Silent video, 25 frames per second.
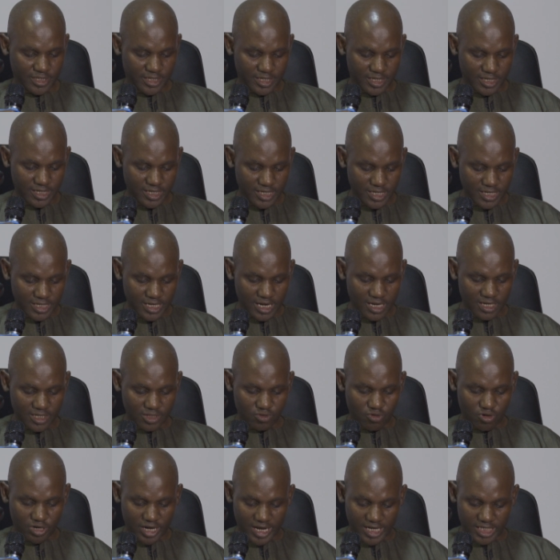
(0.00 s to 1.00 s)
illegal
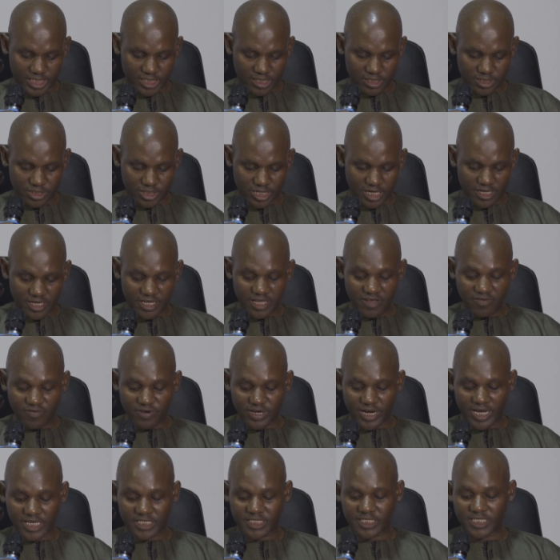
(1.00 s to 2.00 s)
connections, and
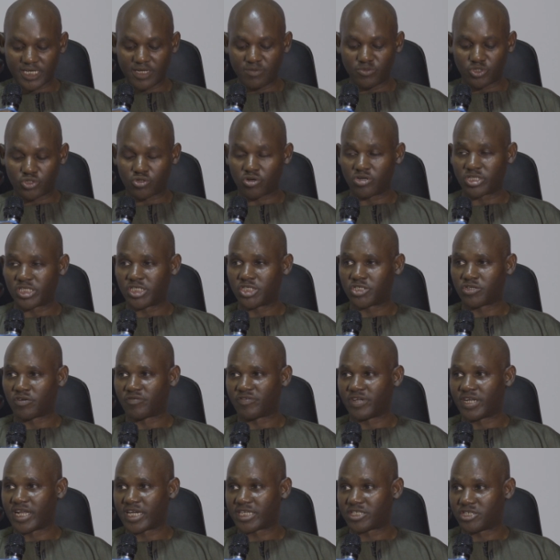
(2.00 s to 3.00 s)
even extreme surges of
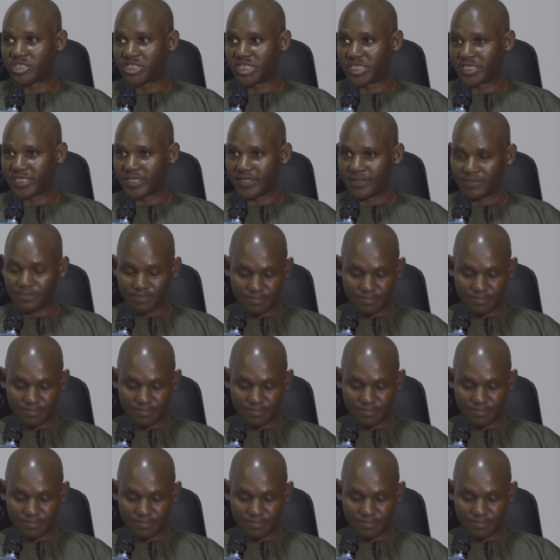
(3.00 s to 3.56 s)
electricity.